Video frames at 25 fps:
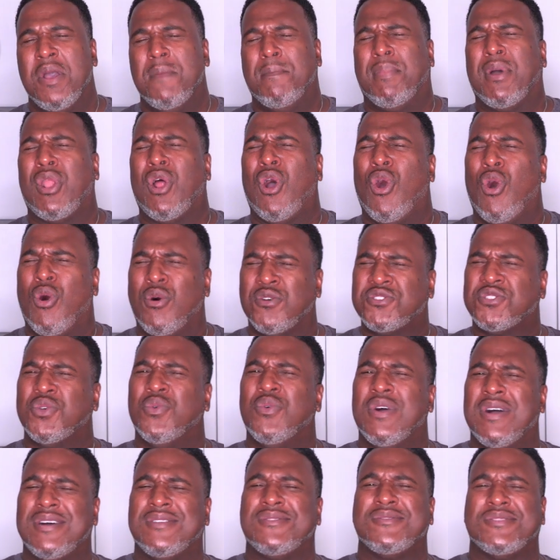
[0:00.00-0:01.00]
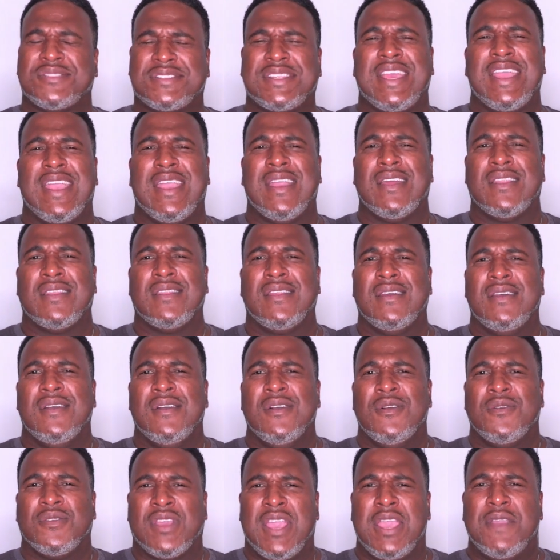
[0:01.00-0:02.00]
But I also understand,
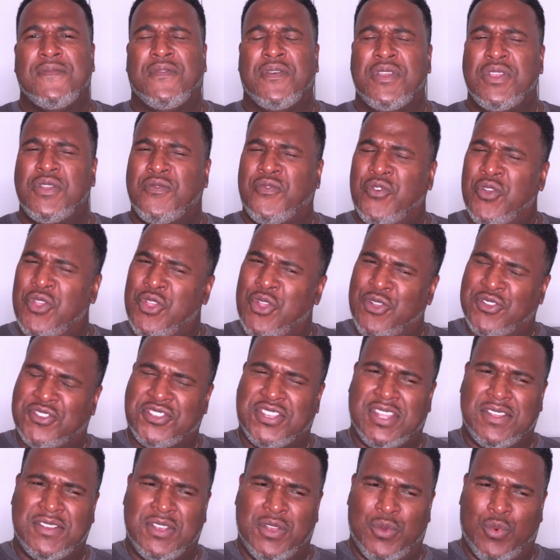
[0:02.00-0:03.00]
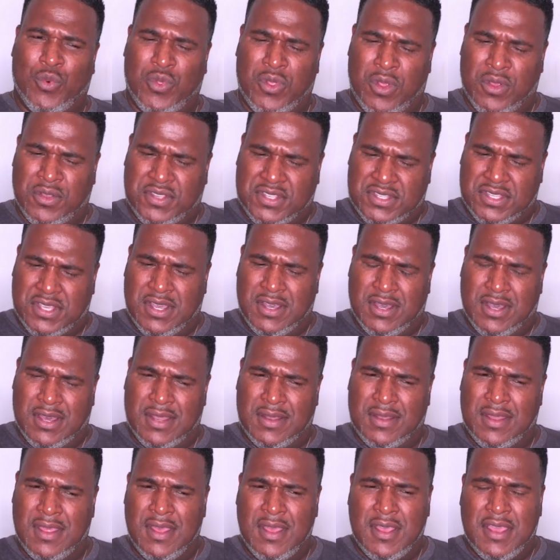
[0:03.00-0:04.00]
okay, for, you, for your, your, your
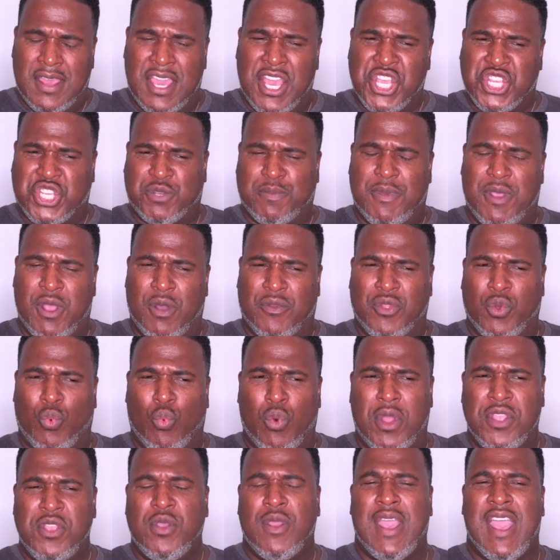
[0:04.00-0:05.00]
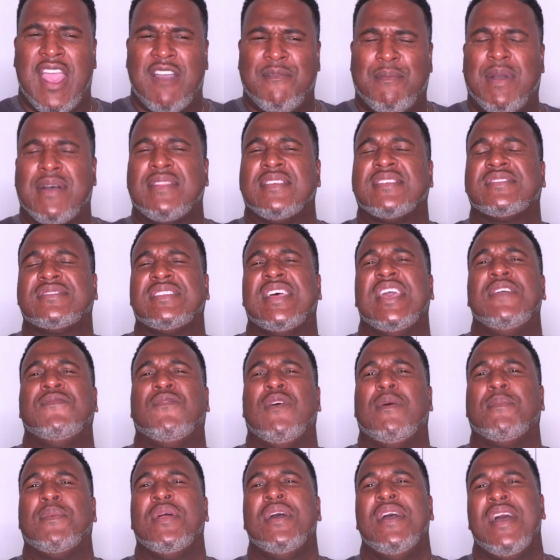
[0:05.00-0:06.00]
son, Ishmael, the one you have by the slave
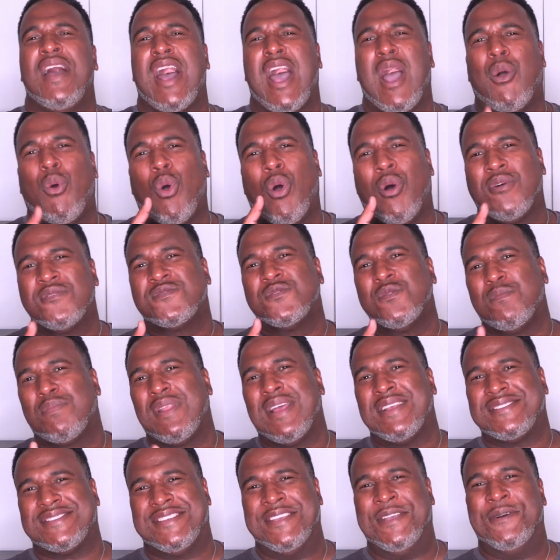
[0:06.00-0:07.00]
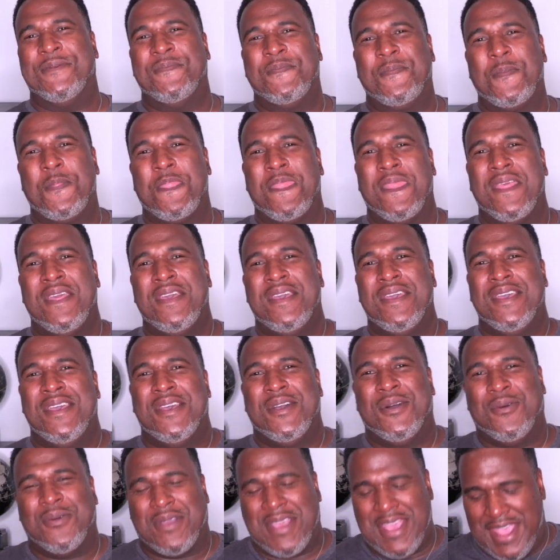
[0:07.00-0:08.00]
woman, I will also bless him.
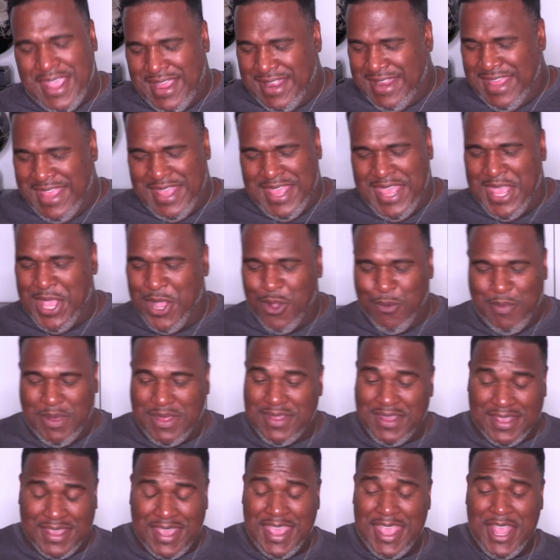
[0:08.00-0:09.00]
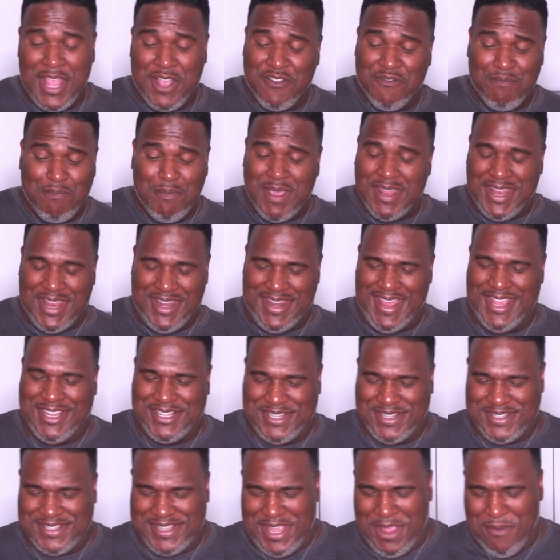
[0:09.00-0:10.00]
Okay, and he, he'll be the king of many
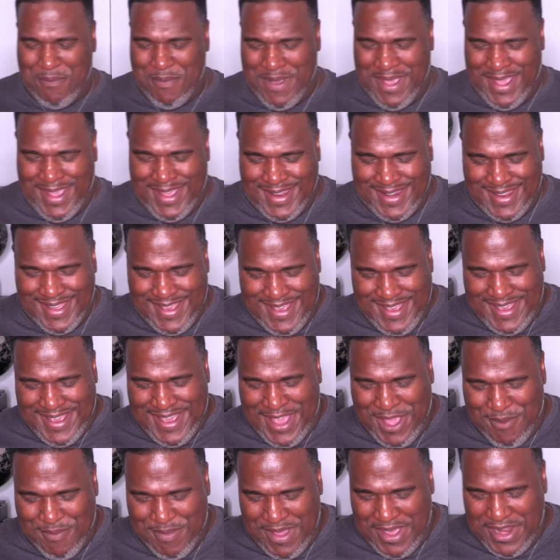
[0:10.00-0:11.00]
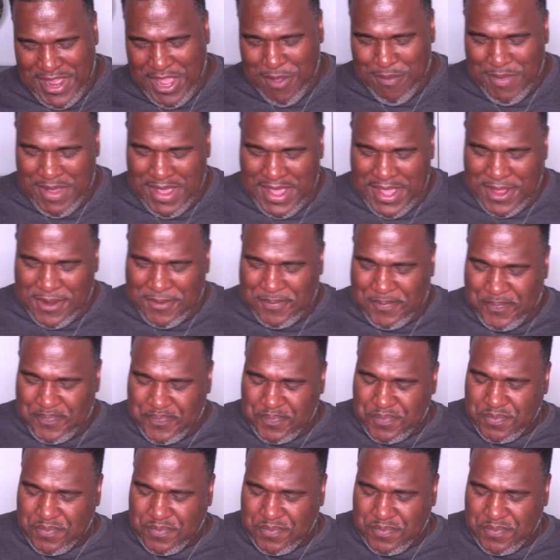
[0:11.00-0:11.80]
nations. Amen. Amen. Amen.